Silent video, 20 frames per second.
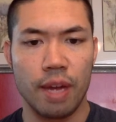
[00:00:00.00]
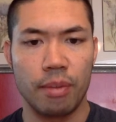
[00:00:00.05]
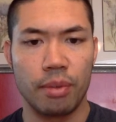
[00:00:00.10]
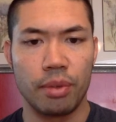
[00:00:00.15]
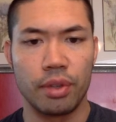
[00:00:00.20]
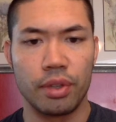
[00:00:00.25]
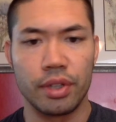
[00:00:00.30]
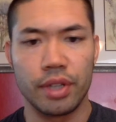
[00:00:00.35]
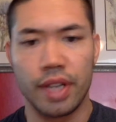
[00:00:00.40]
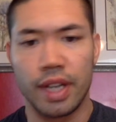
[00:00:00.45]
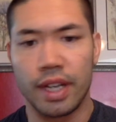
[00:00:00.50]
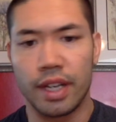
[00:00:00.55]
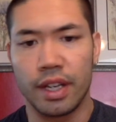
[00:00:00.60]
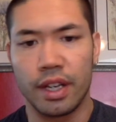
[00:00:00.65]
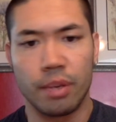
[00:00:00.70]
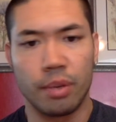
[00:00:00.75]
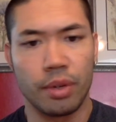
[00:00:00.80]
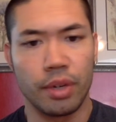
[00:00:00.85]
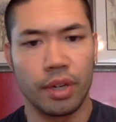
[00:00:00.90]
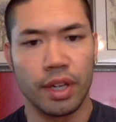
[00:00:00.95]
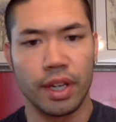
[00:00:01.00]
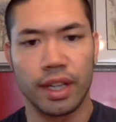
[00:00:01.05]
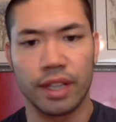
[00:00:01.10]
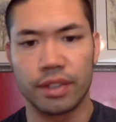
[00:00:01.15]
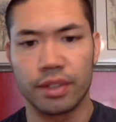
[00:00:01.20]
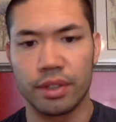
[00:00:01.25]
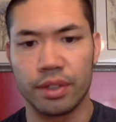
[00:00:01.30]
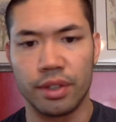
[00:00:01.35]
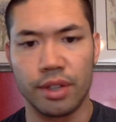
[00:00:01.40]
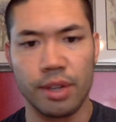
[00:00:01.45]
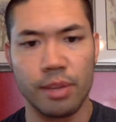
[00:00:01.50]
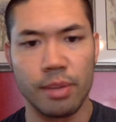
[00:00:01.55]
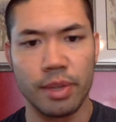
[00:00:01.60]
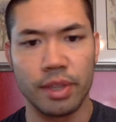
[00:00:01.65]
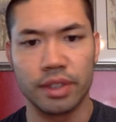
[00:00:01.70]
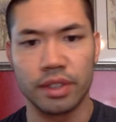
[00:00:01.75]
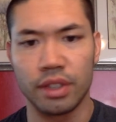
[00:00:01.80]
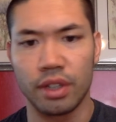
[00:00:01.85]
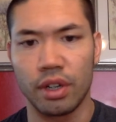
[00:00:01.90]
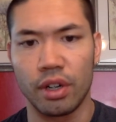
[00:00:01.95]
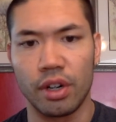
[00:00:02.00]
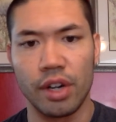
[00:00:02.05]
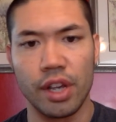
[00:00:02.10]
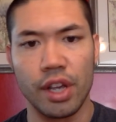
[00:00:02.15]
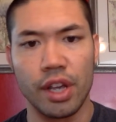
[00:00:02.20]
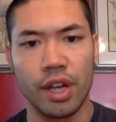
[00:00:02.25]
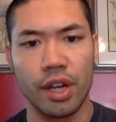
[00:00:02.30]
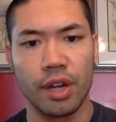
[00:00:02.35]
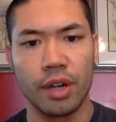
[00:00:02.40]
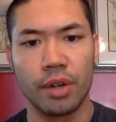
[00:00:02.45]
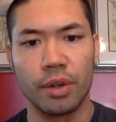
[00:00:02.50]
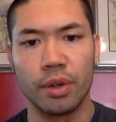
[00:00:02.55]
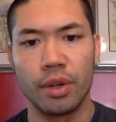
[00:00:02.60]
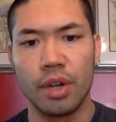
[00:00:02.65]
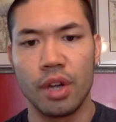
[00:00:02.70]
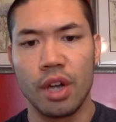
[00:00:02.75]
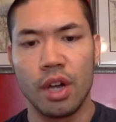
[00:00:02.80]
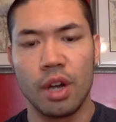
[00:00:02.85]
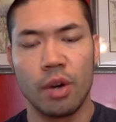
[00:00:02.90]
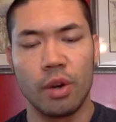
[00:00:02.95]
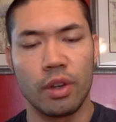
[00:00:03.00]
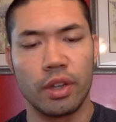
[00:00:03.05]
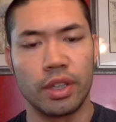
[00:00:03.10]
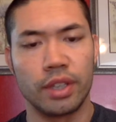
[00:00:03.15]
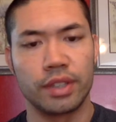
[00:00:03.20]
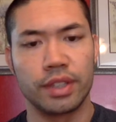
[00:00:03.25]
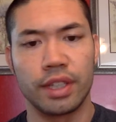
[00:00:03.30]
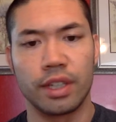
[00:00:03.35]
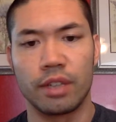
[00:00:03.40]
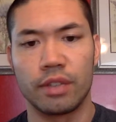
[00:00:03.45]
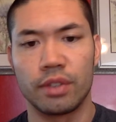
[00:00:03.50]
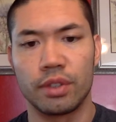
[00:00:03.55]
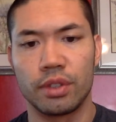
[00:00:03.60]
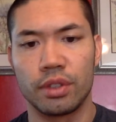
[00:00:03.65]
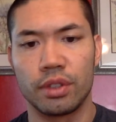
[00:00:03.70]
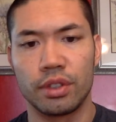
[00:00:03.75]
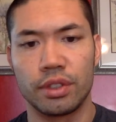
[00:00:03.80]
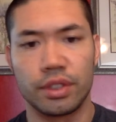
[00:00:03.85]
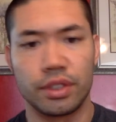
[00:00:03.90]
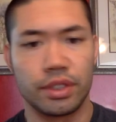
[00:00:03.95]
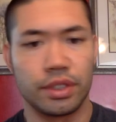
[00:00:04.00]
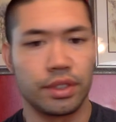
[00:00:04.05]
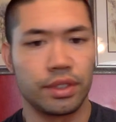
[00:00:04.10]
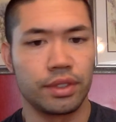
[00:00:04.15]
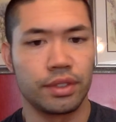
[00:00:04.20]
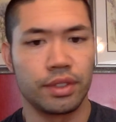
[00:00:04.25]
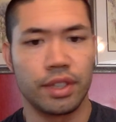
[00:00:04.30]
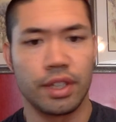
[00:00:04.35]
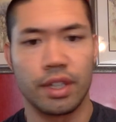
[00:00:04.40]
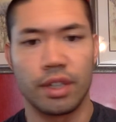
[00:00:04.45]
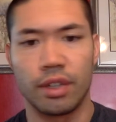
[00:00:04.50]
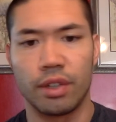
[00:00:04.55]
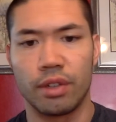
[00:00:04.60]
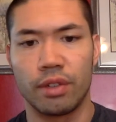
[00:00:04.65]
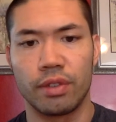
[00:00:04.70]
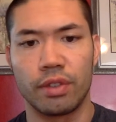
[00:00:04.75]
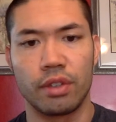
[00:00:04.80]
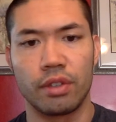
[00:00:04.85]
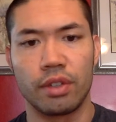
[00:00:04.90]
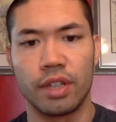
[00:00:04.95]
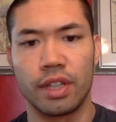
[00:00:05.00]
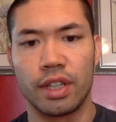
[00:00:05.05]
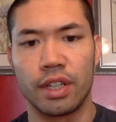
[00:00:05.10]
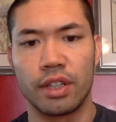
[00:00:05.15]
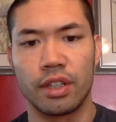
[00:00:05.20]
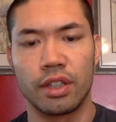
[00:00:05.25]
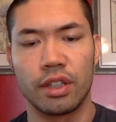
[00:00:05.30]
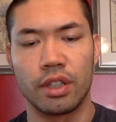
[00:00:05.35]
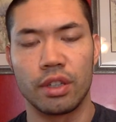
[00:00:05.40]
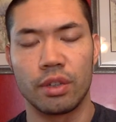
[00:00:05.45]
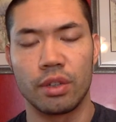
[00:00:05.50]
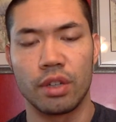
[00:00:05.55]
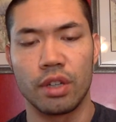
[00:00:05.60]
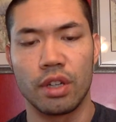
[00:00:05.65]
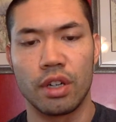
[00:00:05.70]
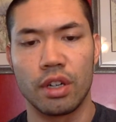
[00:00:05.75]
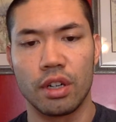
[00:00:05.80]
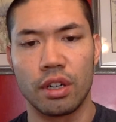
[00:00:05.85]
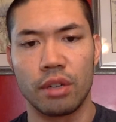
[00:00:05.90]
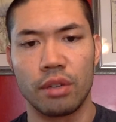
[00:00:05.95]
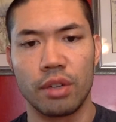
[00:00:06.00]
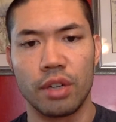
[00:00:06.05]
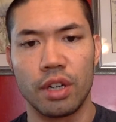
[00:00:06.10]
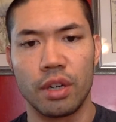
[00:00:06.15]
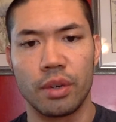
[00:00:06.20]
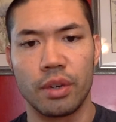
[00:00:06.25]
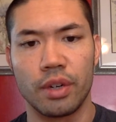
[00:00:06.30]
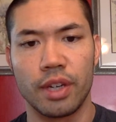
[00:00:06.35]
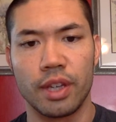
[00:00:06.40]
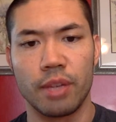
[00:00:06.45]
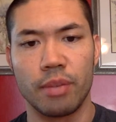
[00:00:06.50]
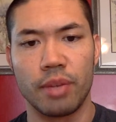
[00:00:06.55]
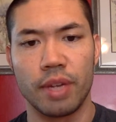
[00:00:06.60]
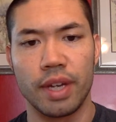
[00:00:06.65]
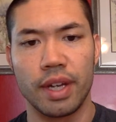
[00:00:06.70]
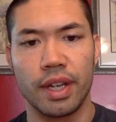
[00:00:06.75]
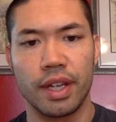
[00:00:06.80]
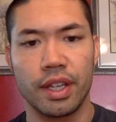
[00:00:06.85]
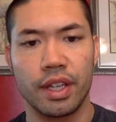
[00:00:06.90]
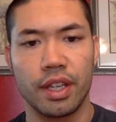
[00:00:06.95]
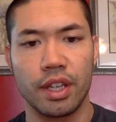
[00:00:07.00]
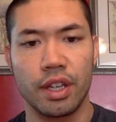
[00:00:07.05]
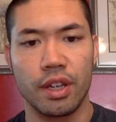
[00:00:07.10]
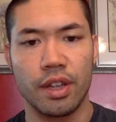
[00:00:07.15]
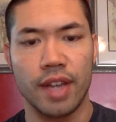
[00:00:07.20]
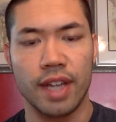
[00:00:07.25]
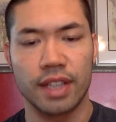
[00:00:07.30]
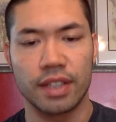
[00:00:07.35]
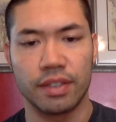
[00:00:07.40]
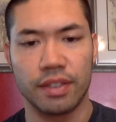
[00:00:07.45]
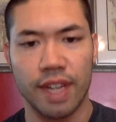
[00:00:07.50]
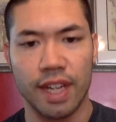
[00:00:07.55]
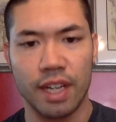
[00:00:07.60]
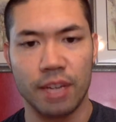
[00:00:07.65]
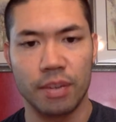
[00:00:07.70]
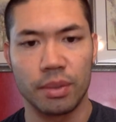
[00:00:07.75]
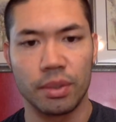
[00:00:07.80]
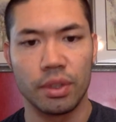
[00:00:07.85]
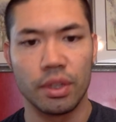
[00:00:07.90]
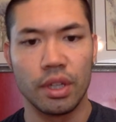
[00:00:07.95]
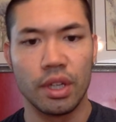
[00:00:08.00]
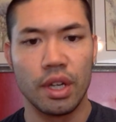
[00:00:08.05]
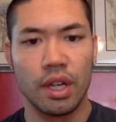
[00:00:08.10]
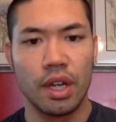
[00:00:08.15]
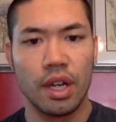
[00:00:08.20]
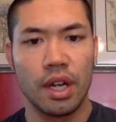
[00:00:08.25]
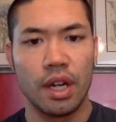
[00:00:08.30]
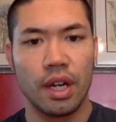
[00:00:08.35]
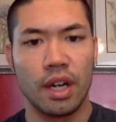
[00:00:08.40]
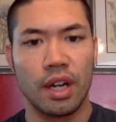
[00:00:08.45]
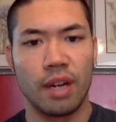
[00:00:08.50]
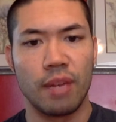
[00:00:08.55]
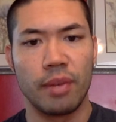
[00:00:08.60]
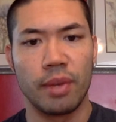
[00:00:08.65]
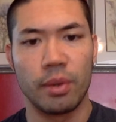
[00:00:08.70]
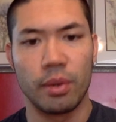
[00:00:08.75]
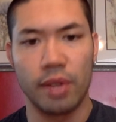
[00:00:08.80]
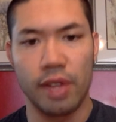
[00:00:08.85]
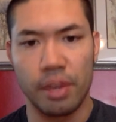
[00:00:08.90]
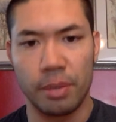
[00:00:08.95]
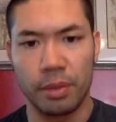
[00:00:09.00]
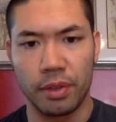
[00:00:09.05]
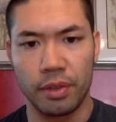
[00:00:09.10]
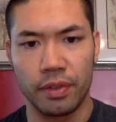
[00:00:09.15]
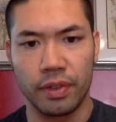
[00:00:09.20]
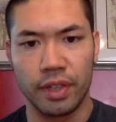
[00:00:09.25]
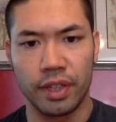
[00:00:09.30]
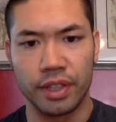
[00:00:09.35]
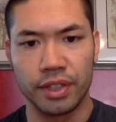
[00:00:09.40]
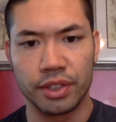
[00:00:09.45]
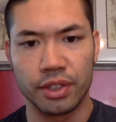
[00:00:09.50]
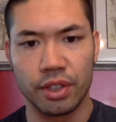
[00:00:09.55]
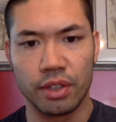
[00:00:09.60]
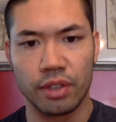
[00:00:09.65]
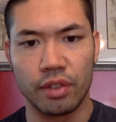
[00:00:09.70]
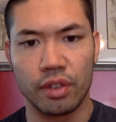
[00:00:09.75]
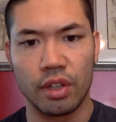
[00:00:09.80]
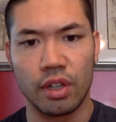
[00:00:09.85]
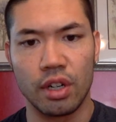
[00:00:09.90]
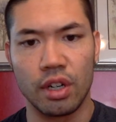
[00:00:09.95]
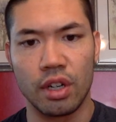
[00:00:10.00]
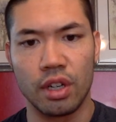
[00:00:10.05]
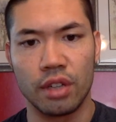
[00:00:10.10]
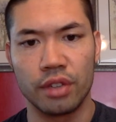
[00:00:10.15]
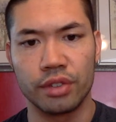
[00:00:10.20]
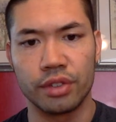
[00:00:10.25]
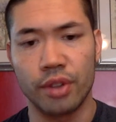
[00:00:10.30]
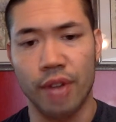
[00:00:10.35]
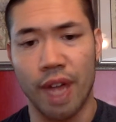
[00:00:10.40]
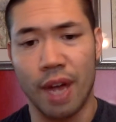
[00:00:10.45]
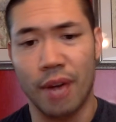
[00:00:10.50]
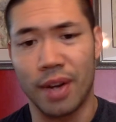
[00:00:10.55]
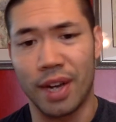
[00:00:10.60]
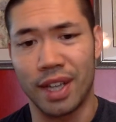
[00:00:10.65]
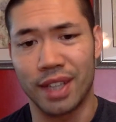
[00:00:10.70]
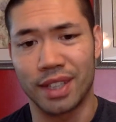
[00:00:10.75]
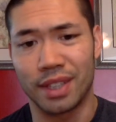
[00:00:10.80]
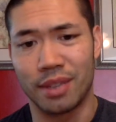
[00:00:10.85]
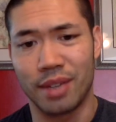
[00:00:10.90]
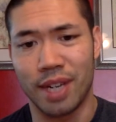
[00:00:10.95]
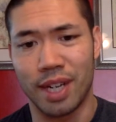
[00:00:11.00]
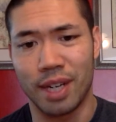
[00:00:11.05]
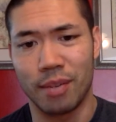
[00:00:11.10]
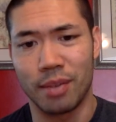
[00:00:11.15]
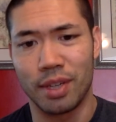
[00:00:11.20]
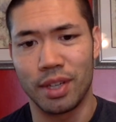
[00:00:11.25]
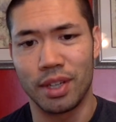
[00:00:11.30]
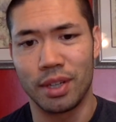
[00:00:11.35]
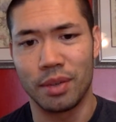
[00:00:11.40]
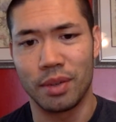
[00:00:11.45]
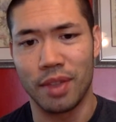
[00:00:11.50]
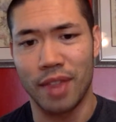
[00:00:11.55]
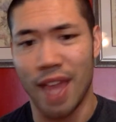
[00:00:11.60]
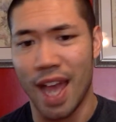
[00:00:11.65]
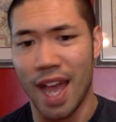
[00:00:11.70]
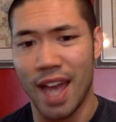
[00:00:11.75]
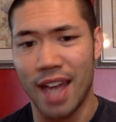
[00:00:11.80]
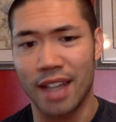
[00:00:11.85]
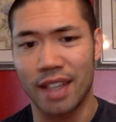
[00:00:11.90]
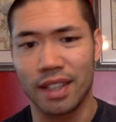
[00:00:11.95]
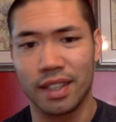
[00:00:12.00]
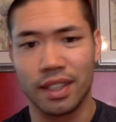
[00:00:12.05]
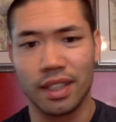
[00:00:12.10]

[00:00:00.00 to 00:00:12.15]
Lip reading: per day. Putting an extra 30 minutes of cardio, whether it's intervals or just going for a run or a longer row or on the bike. That's viable and will help your fitness overall. So I would actually recommend doing that